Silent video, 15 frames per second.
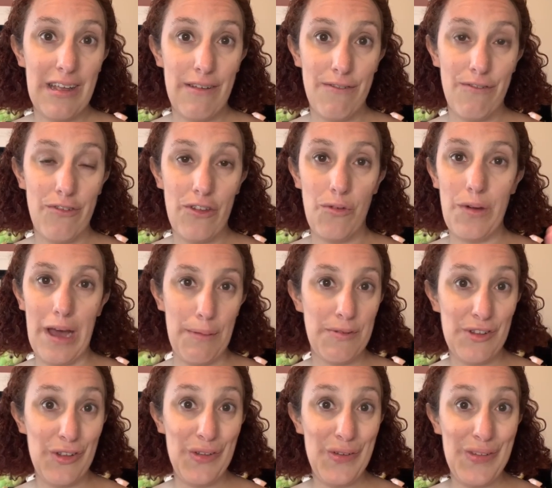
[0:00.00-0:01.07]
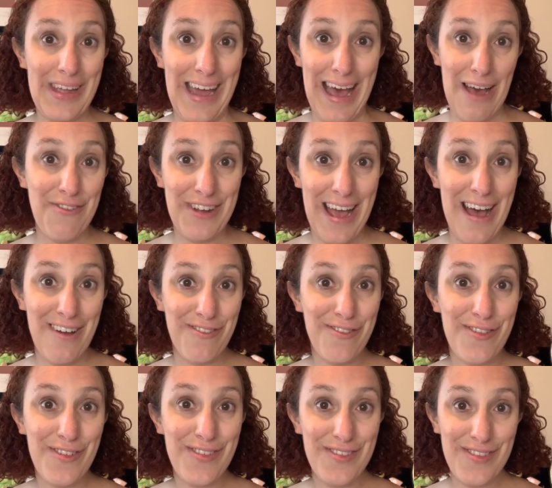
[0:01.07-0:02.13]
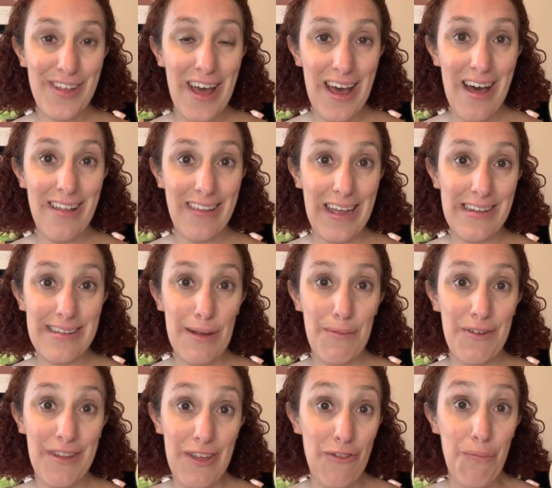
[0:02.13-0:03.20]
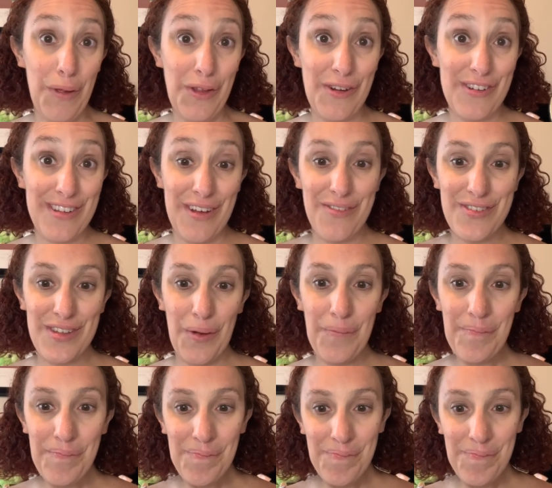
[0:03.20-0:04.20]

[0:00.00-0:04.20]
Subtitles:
if you absolutely have to have a lightsaber that you've built yourself. So,